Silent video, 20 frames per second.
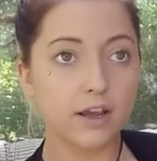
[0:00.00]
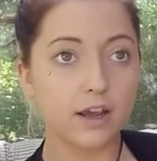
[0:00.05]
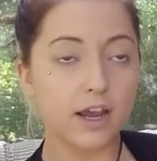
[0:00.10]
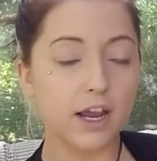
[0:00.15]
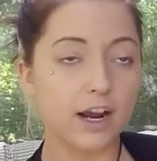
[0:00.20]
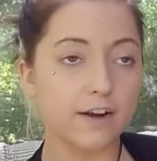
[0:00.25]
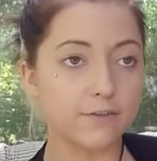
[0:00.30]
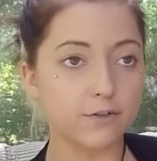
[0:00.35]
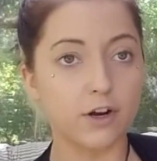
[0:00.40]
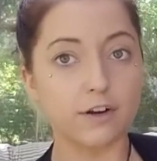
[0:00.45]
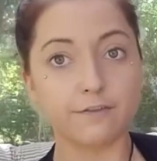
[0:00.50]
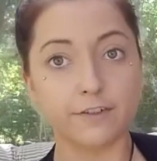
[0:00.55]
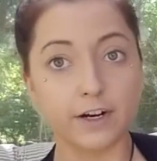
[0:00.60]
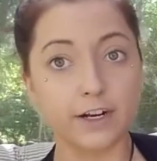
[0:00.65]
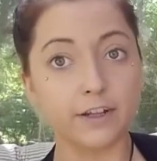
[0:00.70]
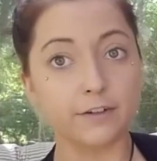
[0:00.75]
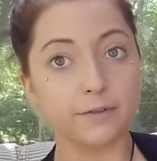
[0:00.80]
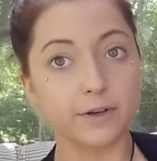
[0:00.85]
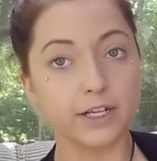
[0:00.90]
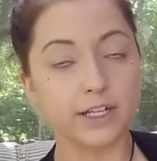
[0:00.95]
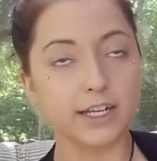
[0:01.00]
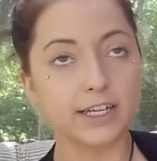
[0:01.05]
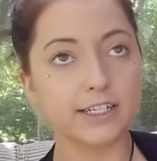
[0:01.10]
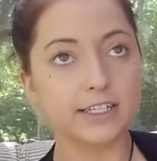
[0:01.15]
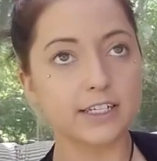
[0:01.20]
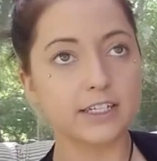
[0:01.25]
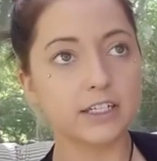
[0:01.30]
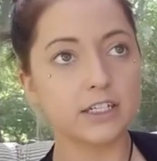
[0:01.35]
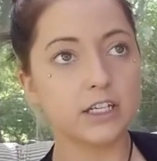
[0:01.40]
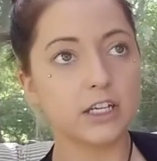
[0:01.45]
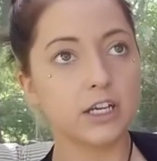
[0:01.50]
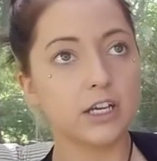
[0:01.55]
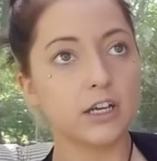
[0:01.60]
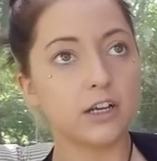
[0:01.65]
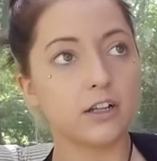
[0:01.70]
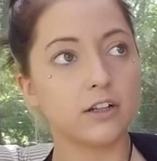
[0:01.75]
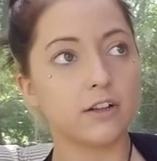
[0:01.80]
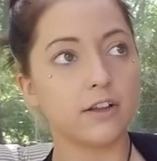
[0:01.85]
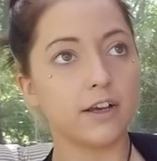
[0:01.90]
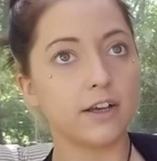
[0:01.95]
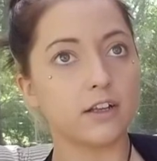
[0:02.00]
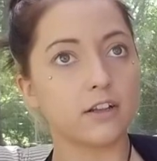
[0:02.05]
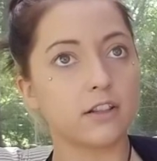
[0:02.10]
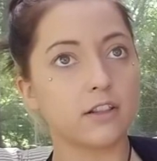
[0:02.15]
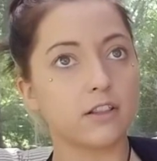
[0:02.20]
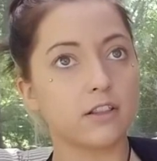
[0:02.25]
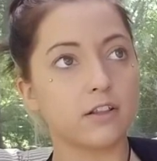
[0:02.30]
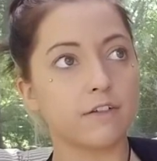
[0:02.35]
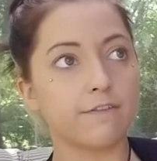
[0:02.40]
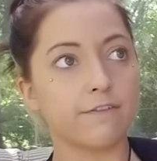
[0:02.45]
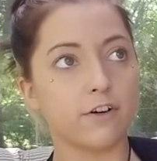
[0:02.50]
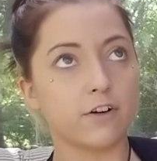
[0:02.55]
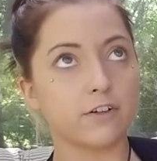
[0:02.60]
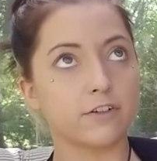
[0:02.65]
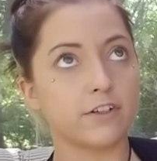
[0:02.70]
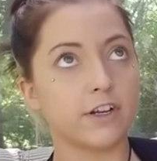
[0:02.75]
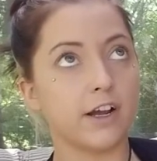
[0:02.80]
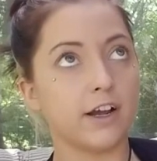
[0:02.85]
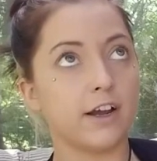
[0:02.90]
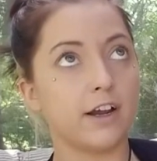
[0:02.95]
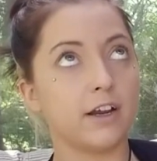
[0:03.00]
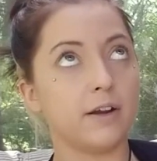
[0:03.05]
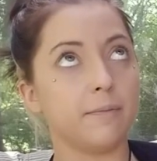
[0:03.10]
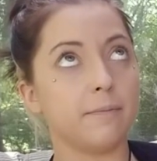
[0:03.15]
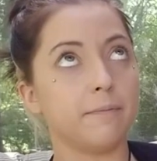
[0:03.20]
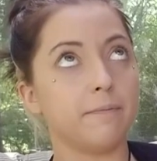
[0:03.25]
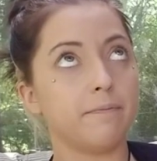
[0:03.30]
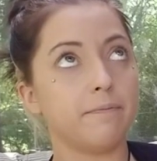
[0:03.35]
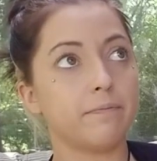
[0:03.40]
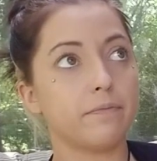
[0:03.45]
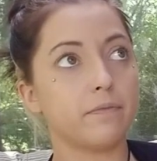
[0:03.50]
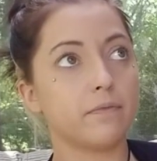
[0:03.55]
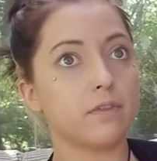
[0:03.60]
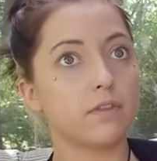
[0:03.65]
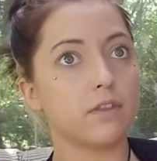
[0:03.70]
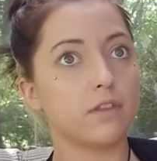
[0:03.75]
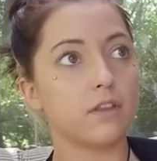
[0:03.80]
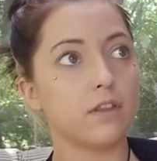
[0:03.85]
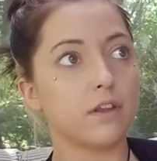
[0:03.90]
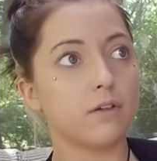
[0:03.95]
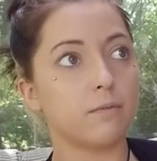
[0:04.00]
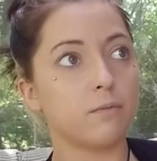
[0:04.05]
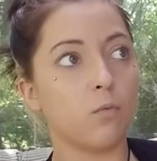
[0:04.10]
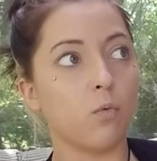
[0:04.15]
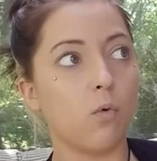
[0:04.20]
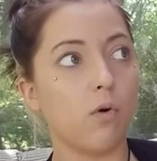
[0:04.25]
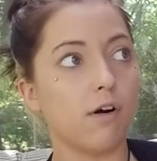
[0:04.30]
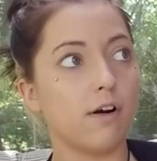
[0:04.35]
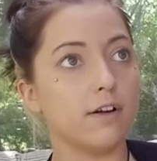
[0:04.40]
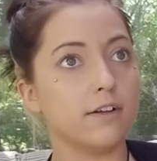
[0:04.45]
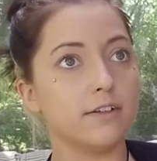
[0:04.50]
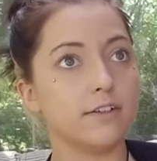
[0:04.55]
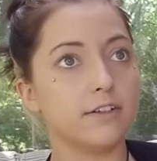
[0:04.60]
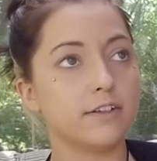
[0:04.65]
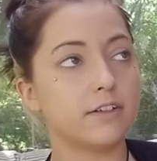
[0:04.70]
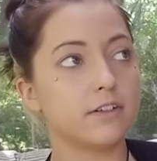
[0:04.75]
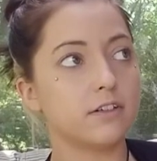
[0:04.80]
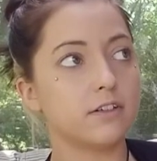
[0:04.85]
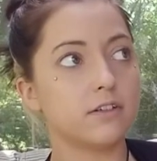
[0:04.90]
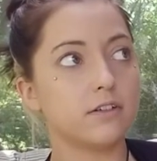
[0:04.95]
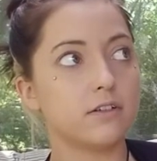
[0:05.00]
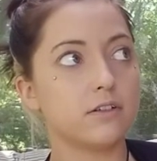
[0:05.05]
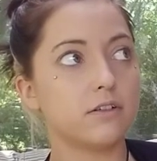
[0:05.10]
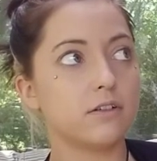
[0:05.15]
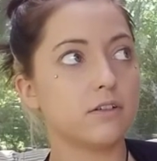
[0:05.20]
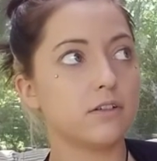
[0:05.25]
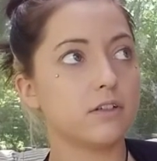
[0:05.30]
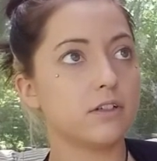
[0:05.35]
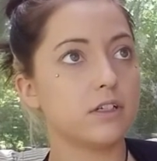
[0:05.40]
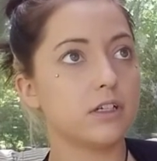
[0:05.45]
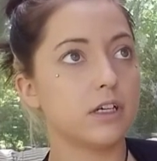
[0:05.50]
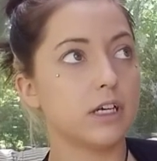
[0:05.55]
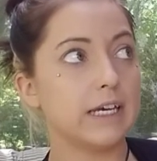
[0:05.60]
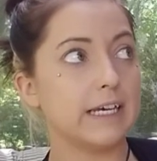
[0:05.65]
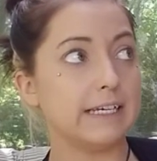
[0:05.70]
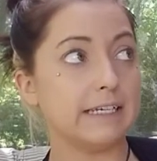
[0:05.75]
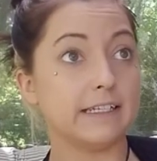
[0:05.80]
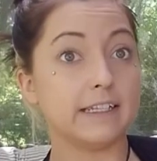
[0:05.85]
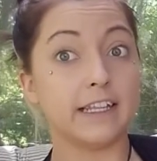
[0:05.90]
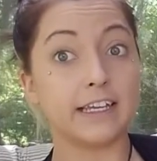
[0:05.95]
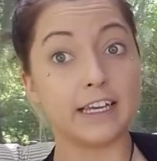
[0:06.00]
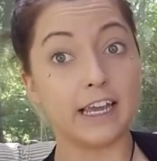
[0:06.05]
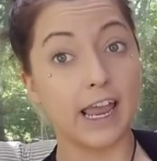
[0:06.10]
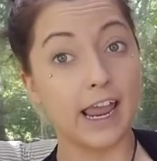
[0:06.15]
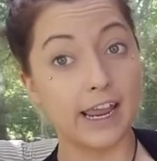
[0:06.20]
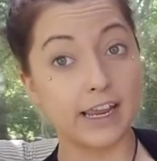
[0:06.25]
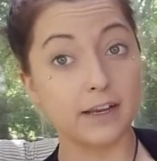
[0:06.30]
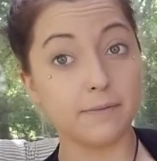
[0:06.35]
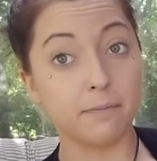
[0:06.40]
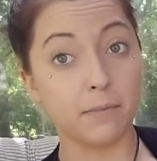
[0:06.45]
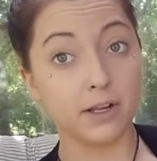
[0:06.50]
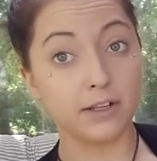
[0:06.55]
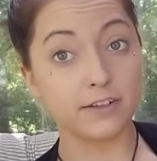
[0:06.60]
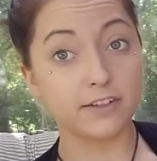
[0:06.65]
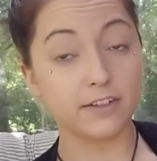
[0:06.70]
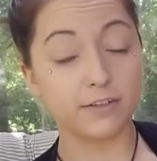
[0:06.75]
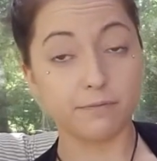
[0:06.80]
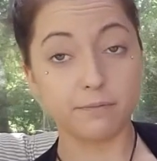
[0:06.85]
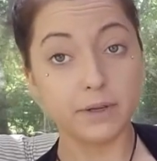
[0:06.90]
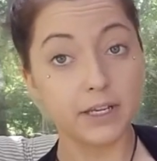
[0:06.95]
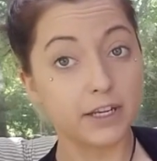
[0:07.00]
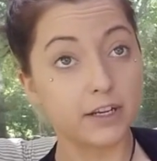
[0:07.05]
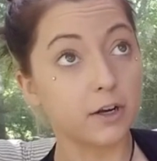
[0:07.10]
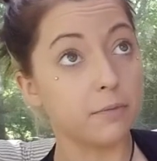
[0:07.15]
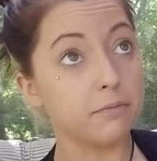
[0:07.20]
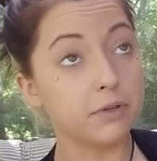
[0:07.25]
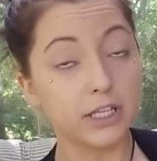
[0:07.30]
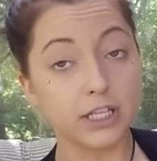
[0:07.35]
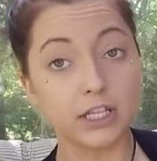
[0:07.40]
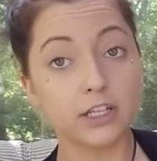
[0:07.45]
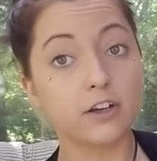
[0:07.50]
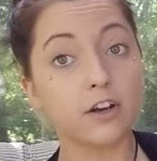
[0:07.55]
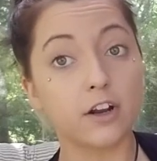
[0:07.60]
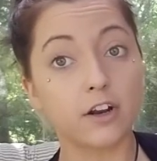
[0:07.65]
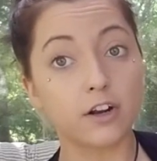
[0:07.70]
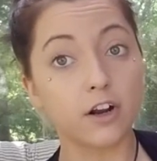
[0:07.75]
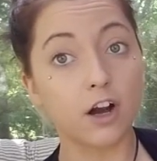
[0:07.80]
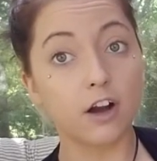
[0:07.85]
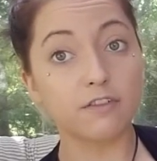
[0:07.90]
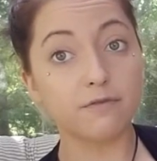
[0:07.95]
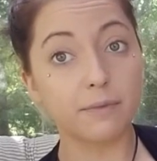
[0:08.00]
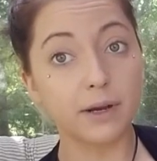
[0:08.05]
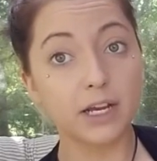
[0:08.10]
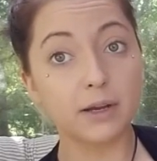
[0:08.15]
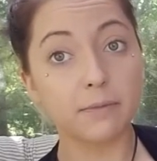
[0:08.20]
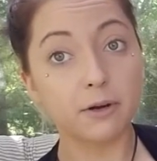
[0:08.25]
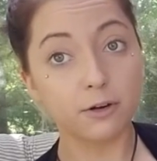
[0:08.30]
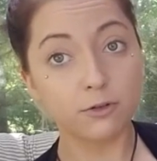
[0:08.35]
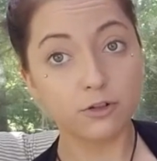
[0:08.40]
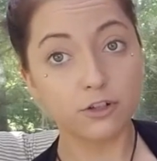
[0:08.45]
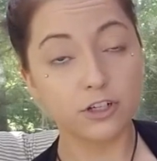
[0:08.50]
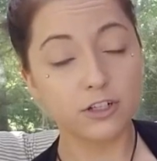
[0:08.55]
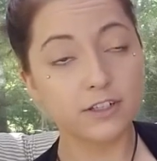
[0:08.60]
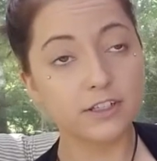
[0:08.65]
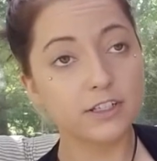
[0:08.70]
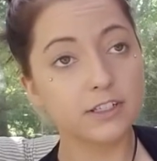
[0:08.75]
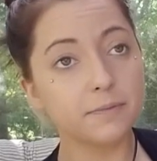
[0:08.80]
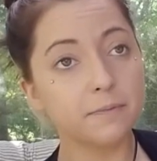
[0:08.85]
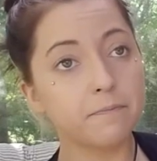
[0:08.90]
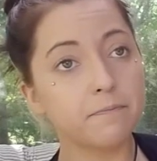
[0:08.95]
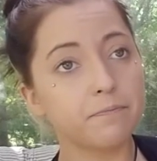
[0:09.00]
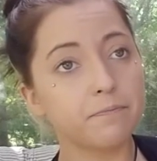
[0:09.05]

after I finally realize it. Like, the first time was like 8 months of me completely cutting off my emotions.